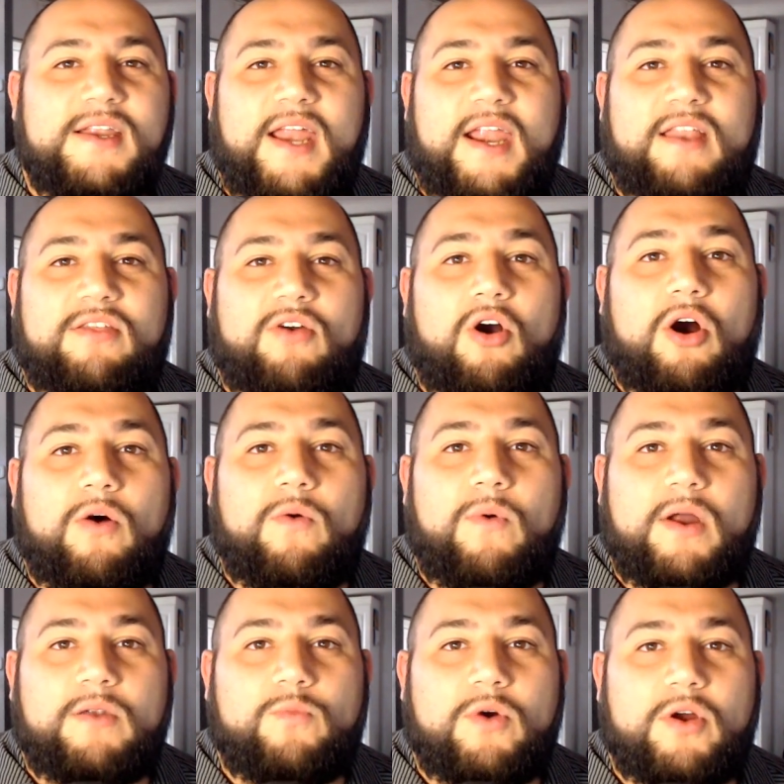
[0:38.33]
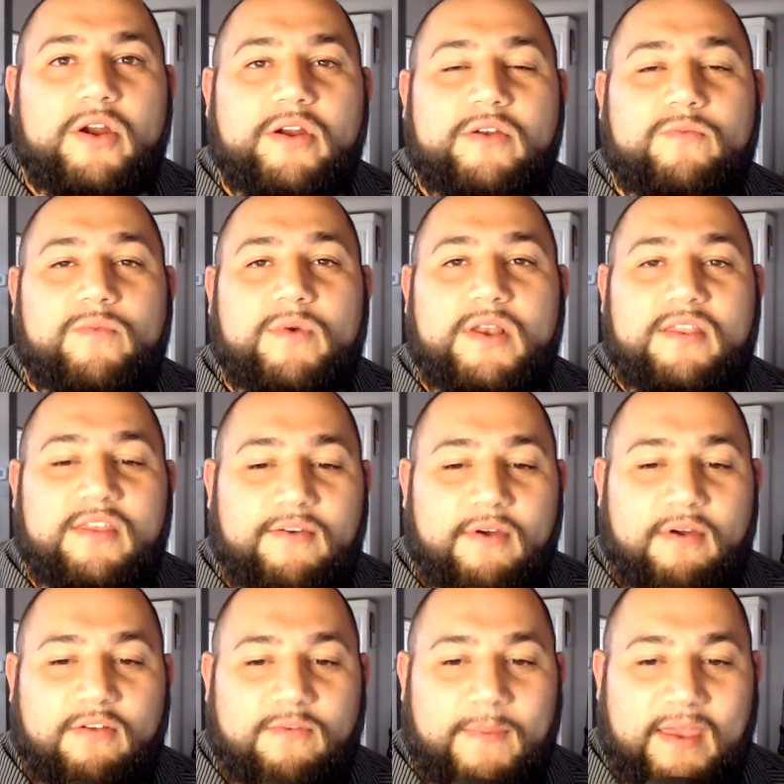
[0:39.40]
that is all one word with
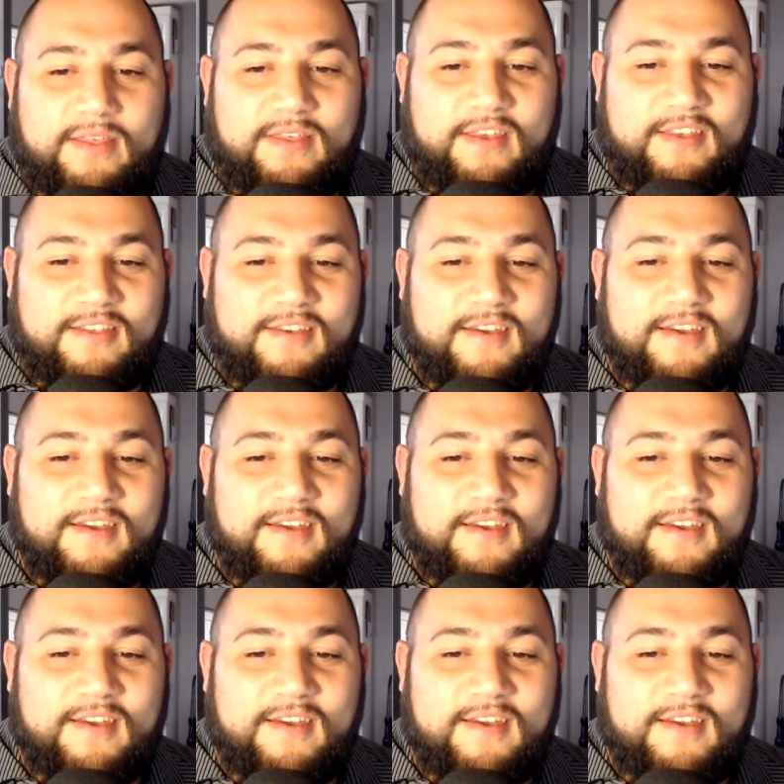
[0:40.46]
zero spaces,